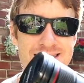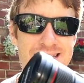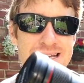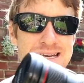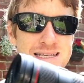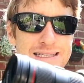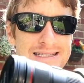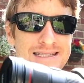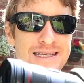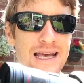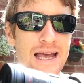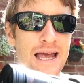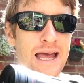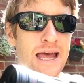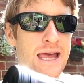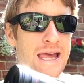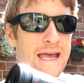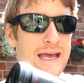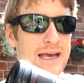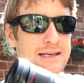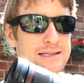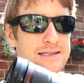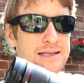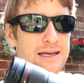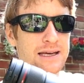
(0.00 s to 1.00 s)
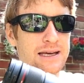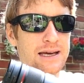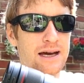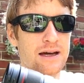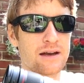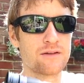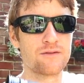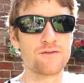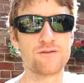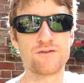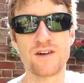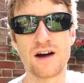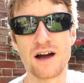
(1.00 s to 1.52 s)
This is a
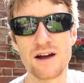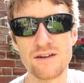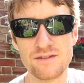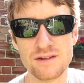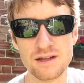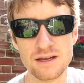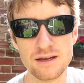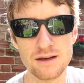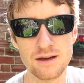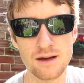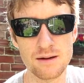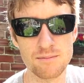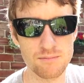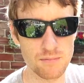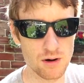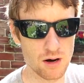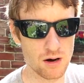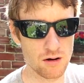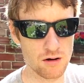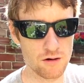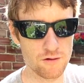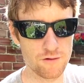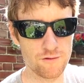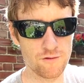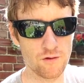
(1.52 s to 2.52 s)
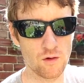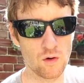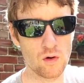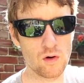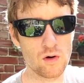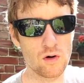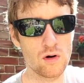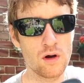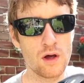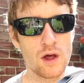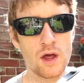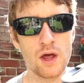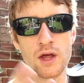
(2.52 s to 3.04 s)
Canon 5D Mark
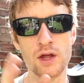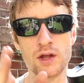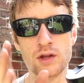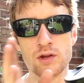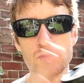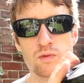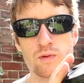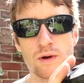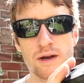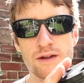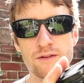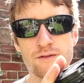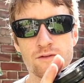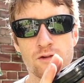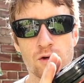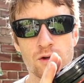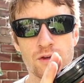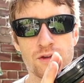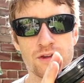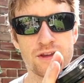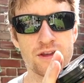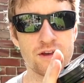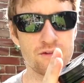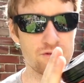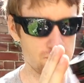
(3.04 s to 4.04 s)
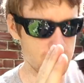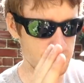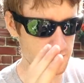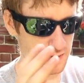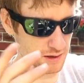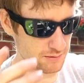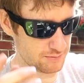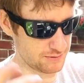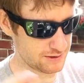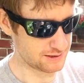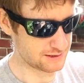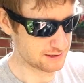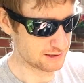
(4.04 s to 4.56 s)
IV
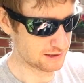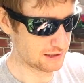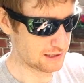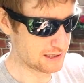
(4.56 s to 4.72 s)
24-70mm